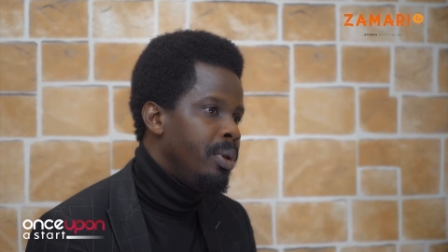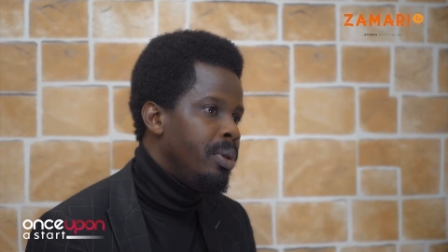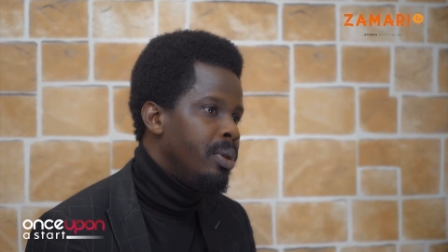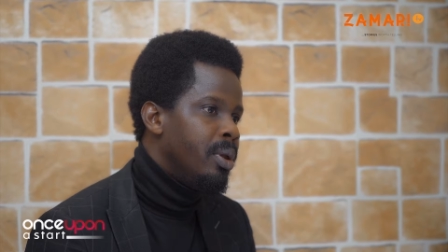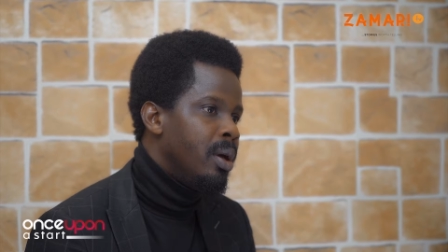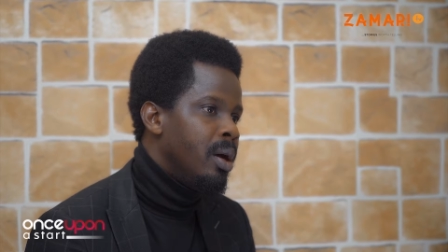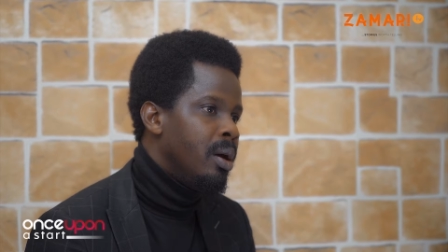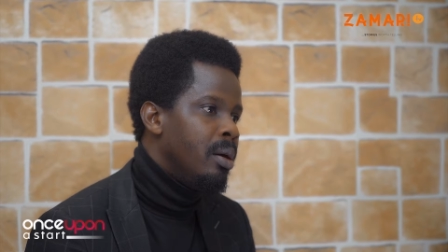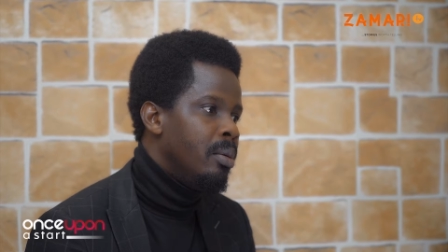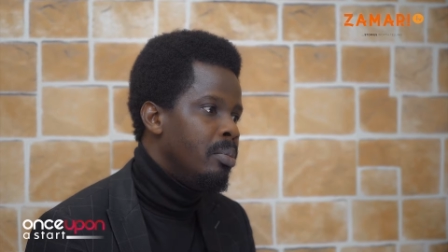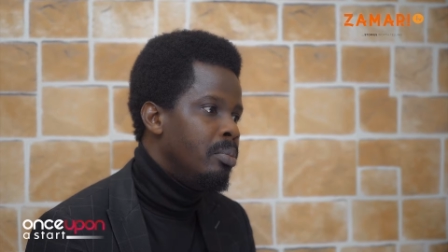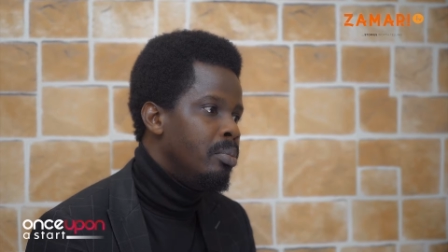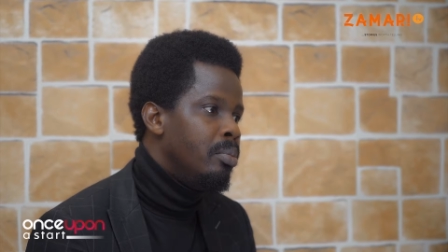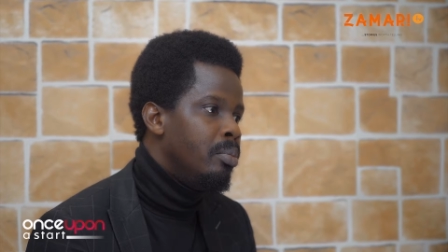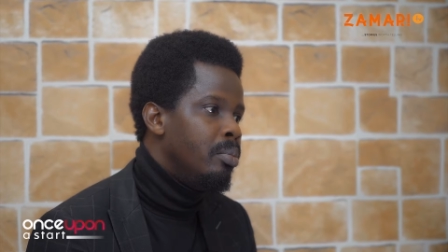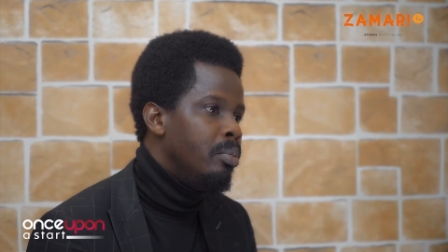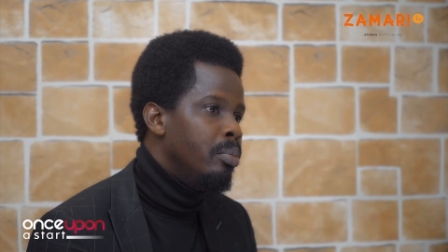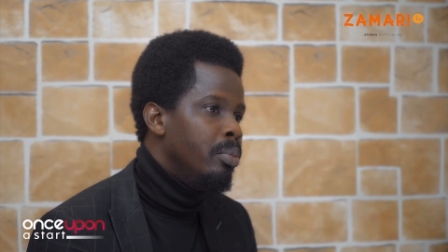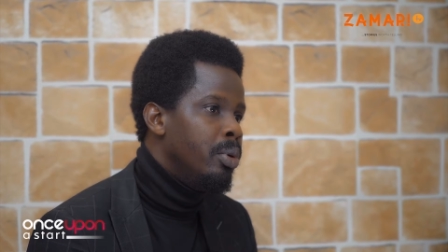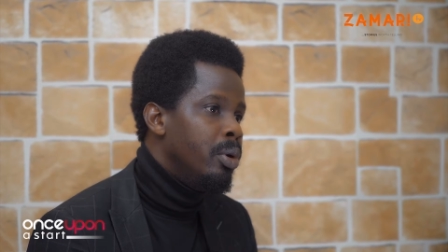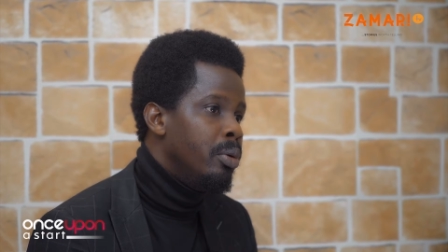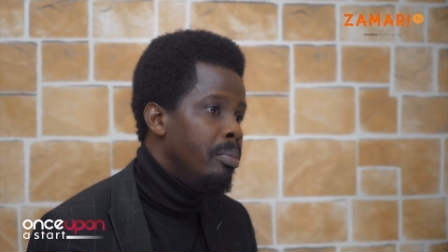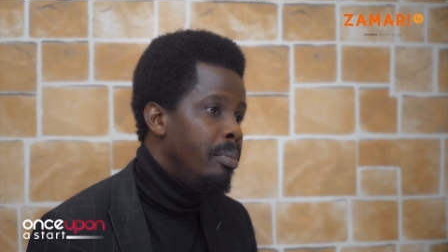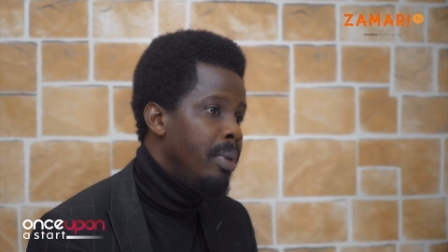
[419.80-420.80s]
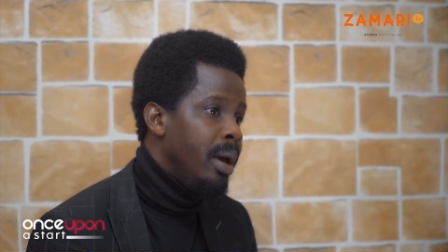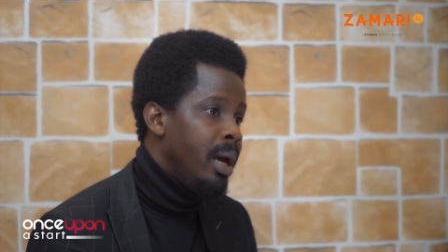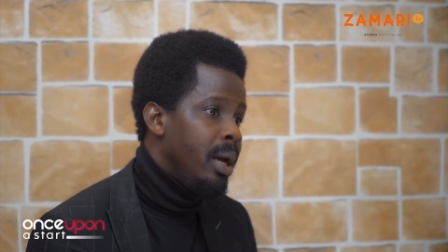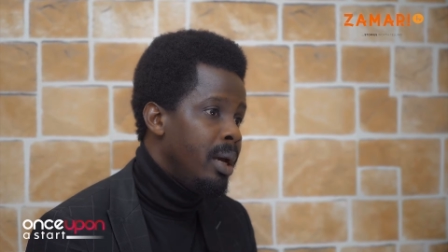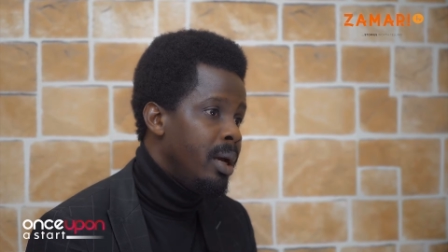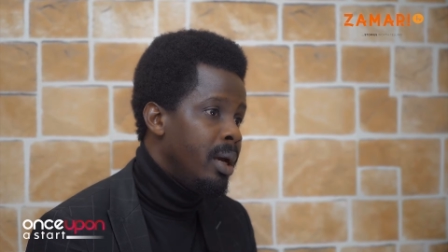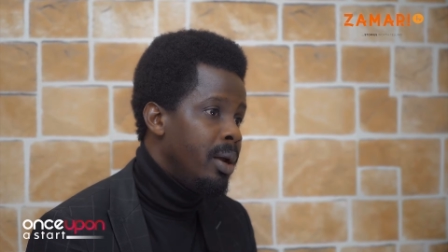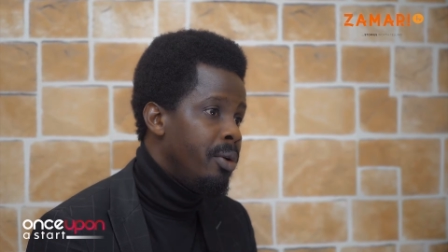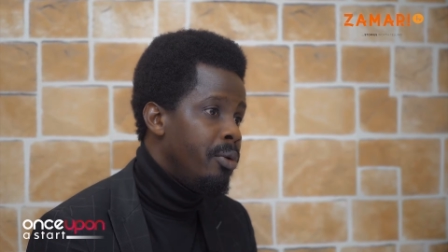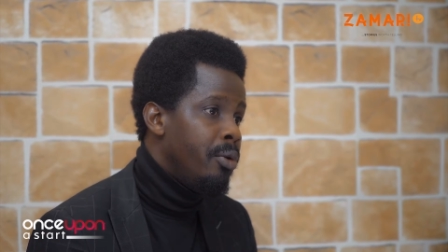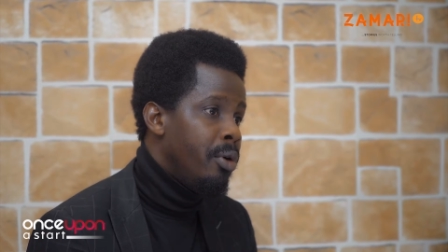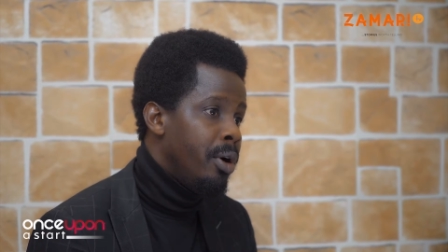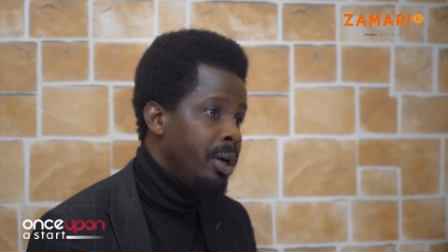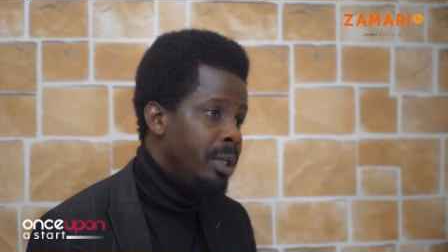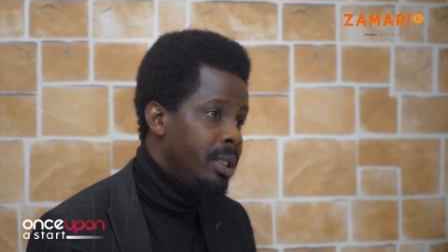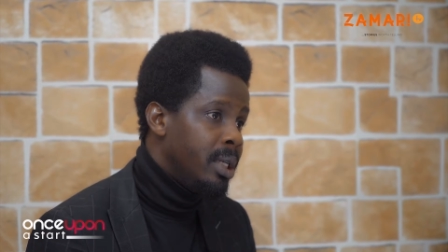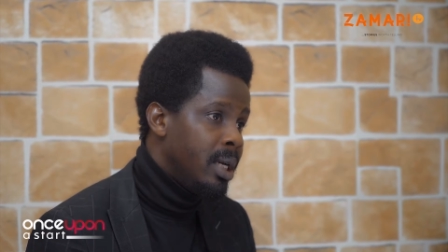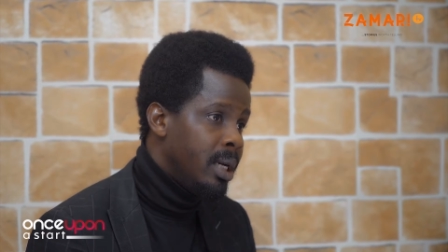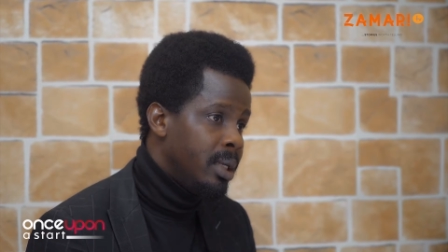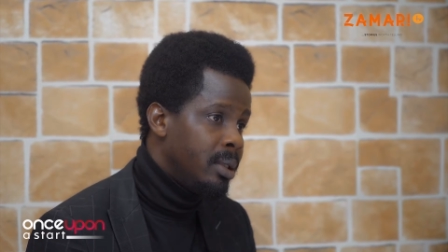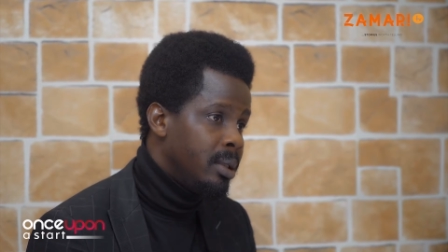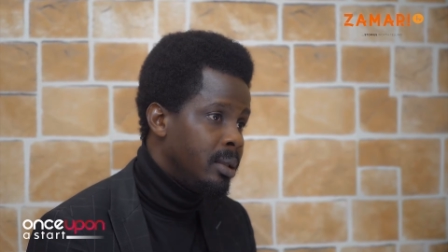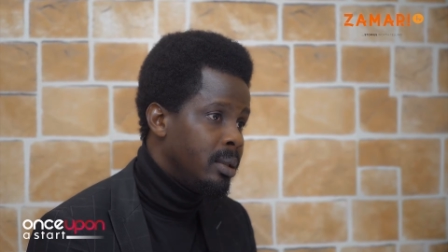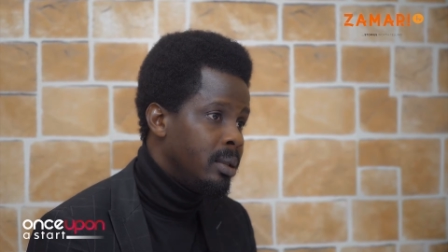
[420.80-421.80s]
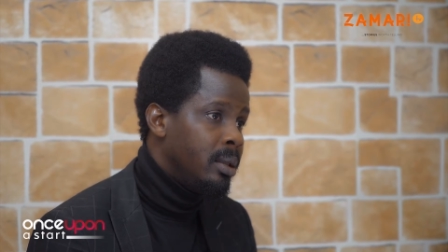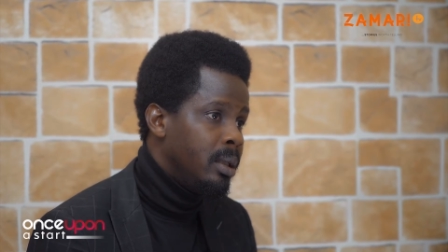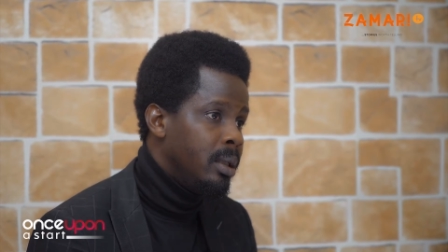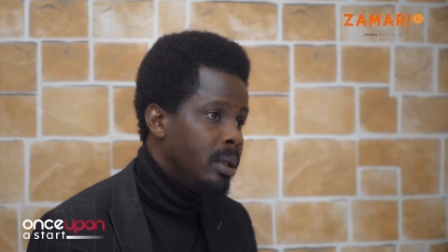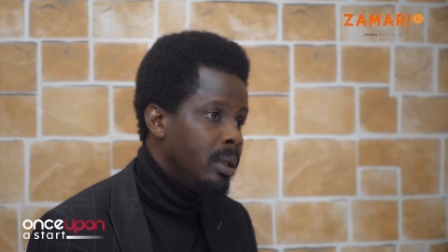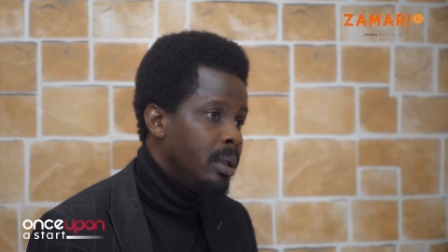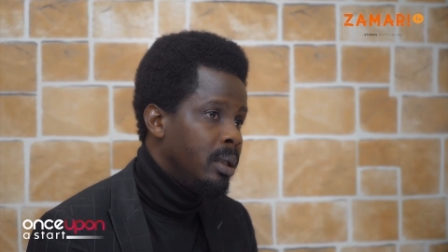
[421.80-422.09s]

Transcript: with Bloomberg and Reuters.